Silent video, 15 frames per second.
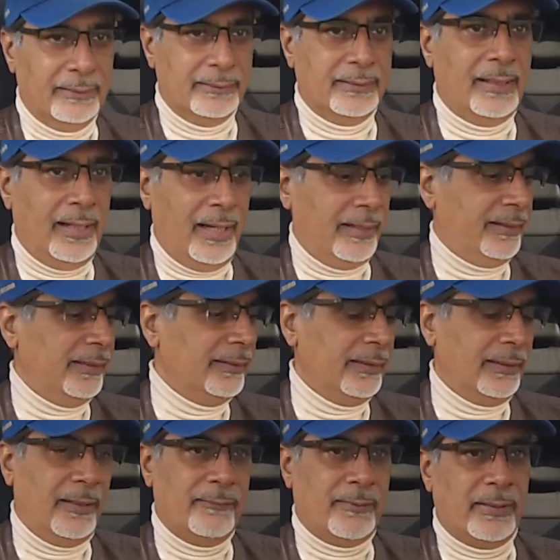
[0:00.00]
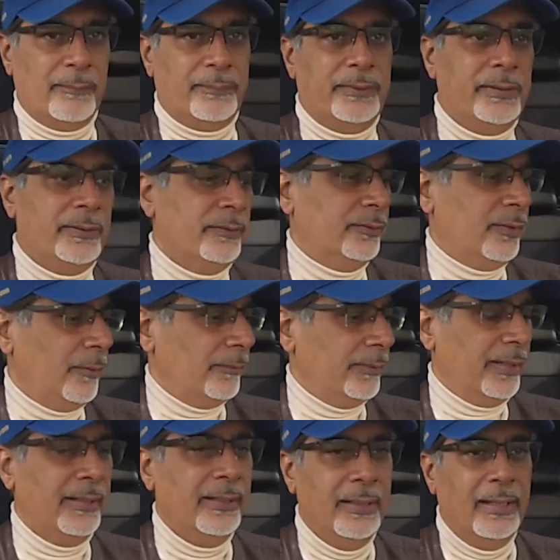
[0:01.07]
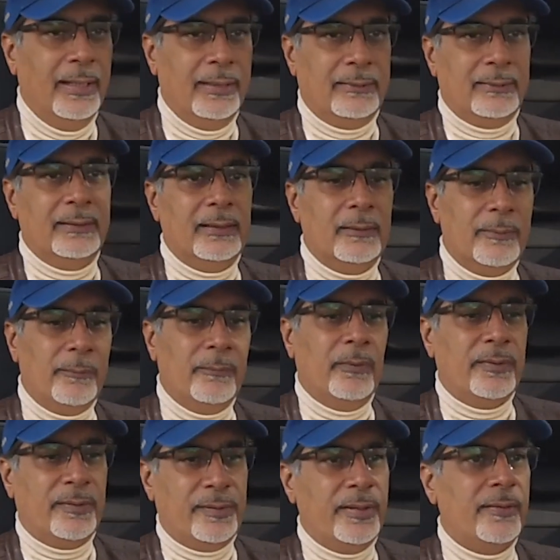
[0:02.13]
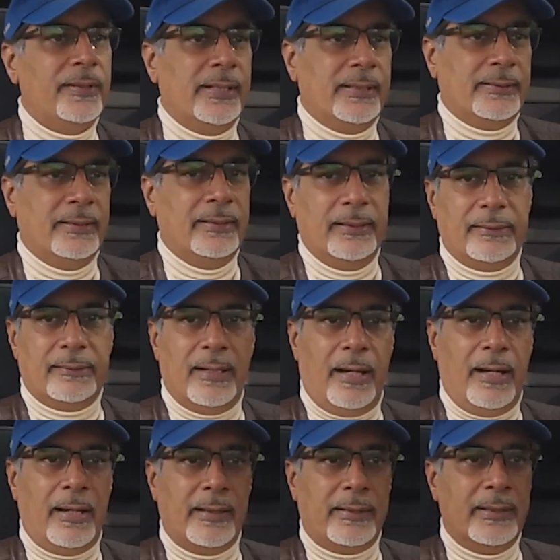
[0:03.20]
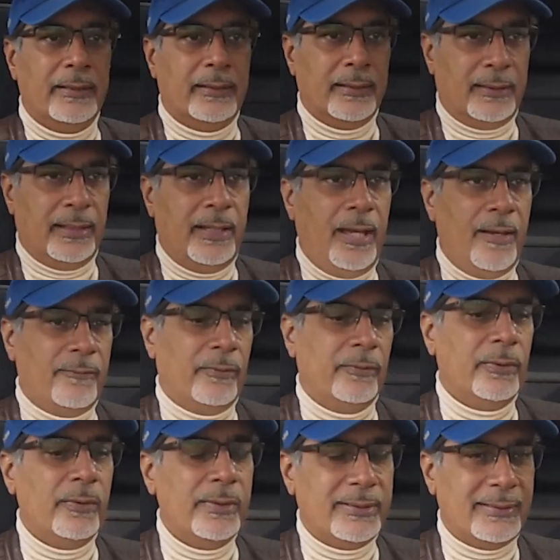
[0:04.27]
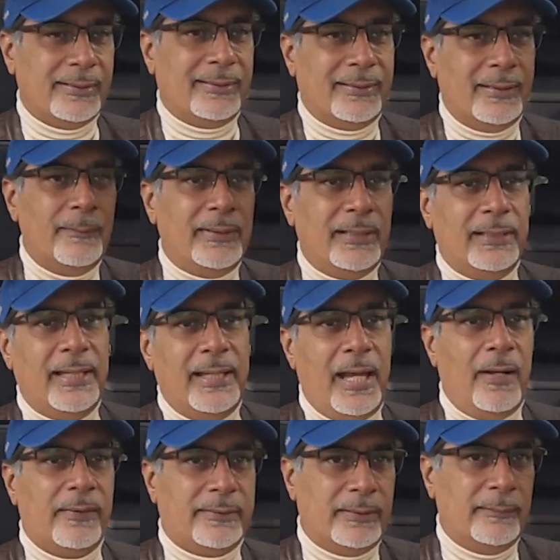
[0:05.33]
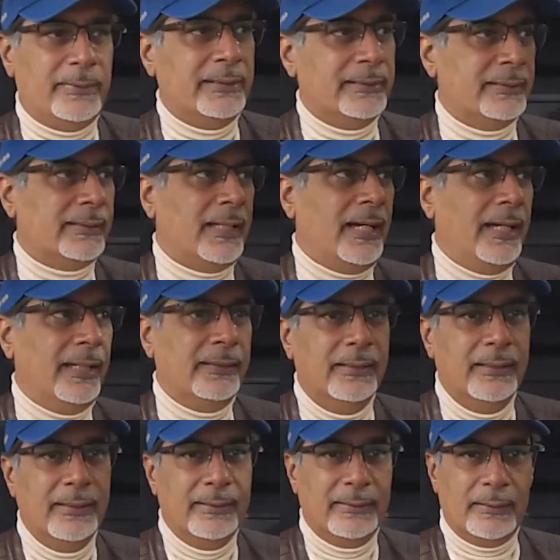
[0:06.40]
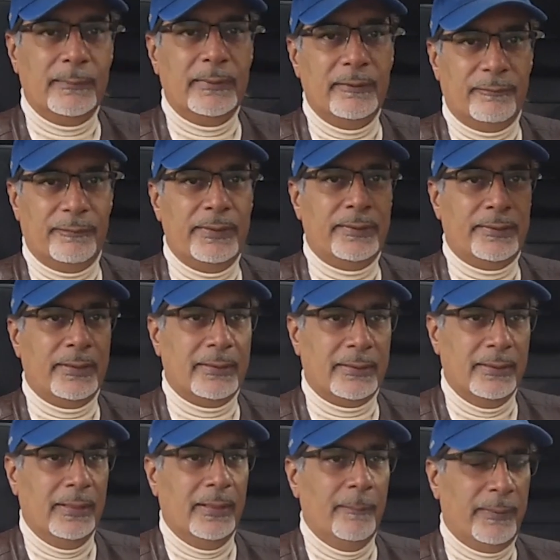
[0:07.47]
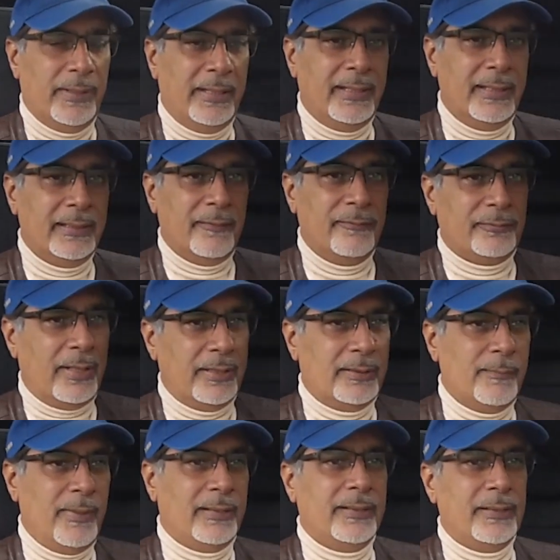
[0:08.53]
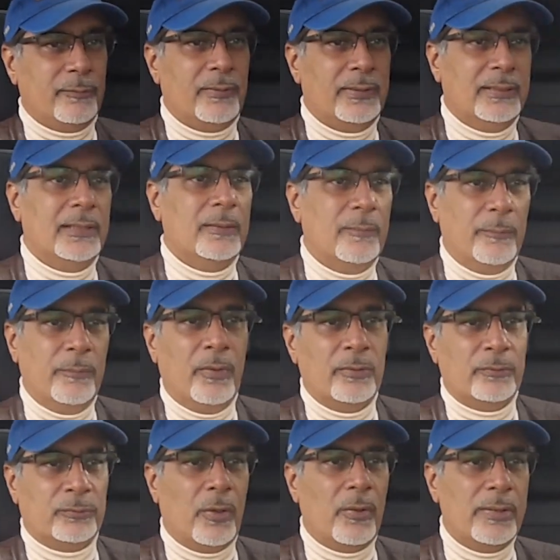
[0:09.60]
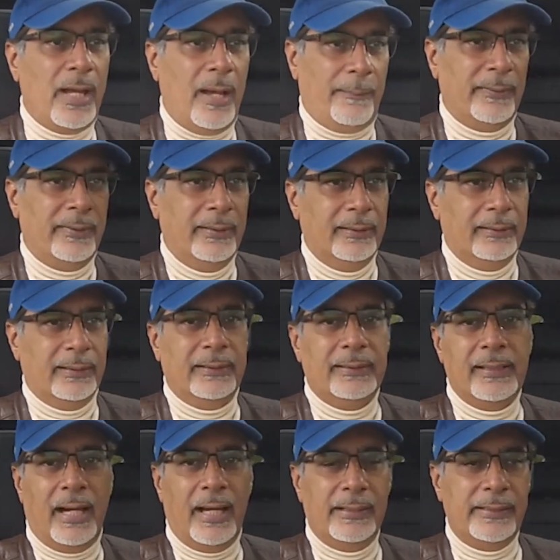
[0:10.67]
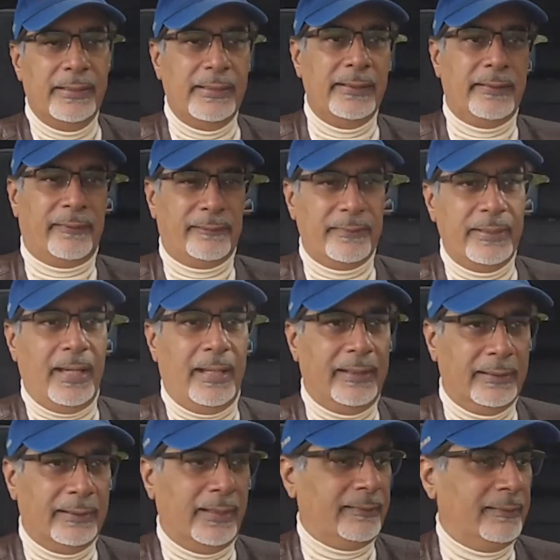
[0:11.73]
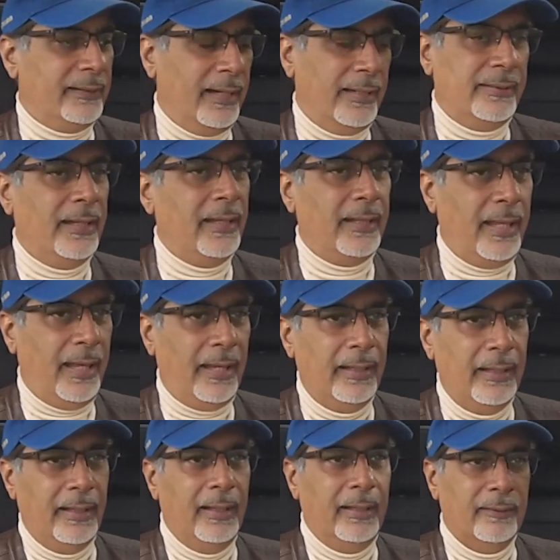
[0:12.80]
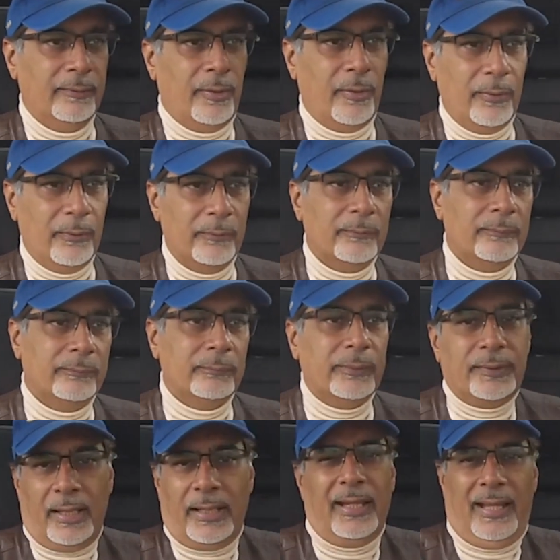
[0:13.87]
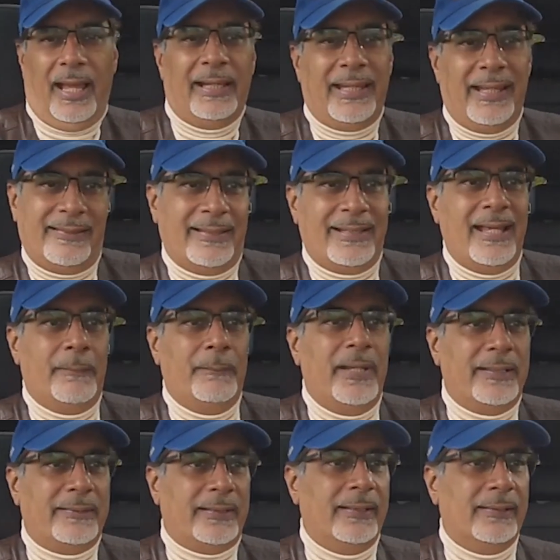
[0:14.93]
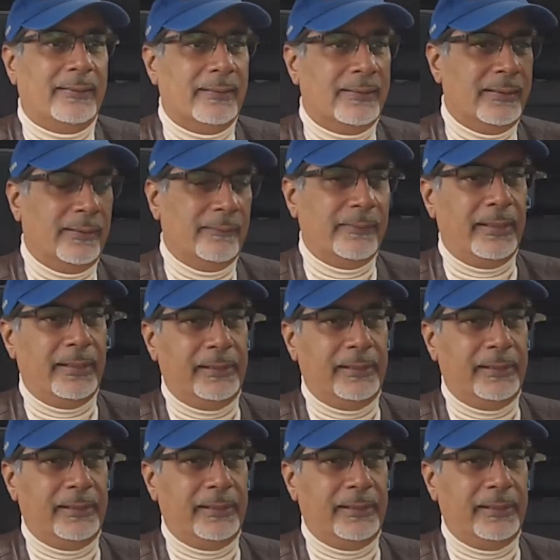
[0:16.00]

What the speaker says: and I think that they've done a pretty good job with it. It's a little bit more serious in this car. I think that they have, although it's a similar layout, similar design, similar features, but I think they've tried to make this one a little bit more grown up than the ID.3. I think that's the idea there. So, which I guess again makes sense, doesn't it,